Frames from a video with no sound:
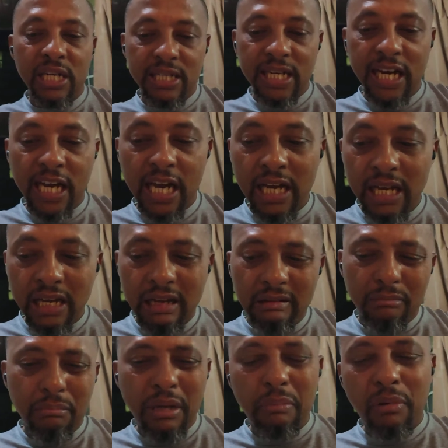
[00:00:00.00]
entire
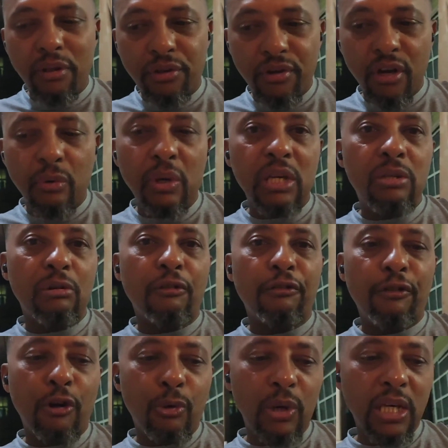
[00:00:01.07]
maybe three weeks or
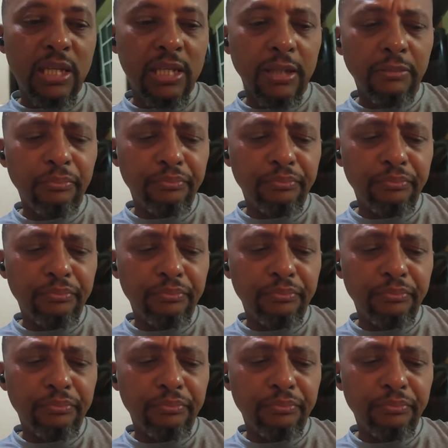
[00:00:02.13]
four weeks.